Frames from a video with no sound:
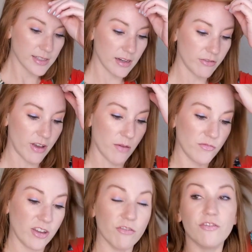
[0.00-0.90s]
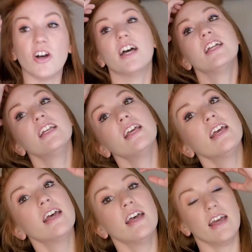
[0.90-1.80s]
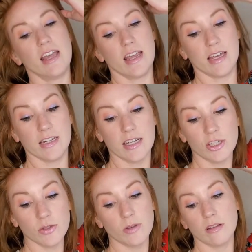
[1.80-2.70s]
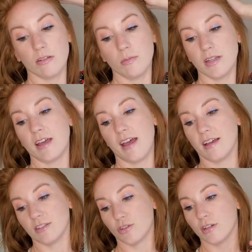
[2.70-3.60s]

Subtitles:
in a FabFitFun, and I just want a little bit of that extra